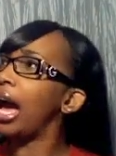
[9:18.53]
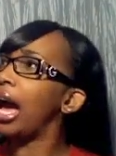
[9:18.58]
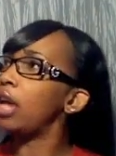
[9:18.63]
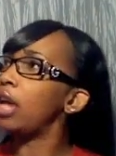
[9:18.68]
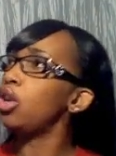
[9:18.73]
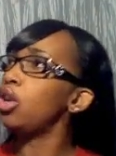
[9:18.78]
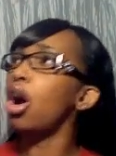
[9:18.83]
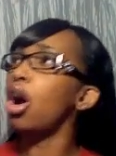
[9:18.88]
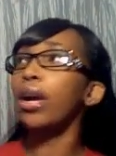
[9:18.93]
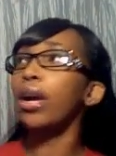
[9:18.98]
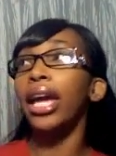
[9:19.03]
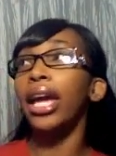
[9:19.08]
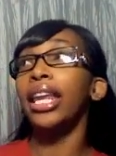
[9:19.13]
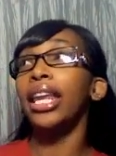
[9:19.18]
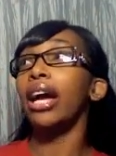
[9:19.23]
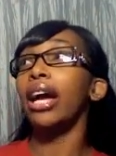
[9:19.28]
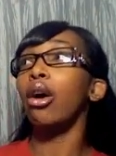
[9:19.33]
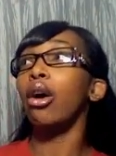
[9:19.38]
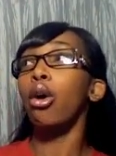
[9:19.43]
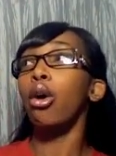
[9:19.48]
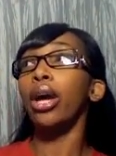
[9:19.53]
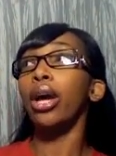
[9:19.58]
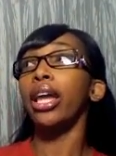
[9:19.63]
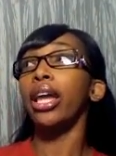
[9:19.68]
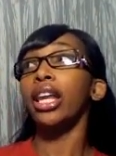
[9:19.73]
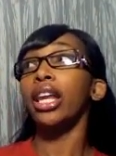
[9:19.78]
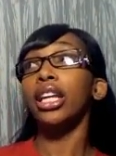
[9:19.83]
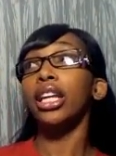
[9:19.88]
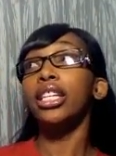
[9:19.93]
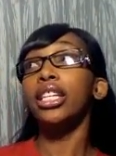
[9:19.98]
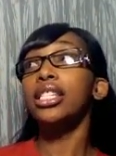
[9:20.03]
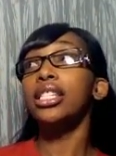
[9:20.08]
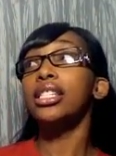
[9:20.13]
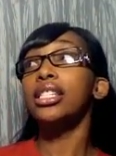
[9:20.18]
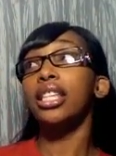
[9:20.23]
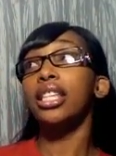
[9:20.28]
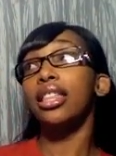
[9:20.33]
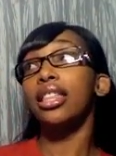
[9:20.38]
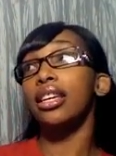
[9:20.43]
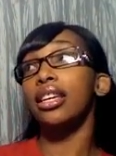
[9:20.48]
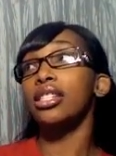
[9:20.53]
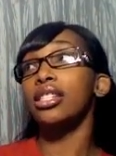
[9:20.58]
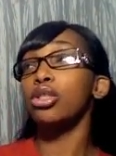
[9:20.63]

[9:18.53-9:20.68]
no, okay, now, okay, now listen to this.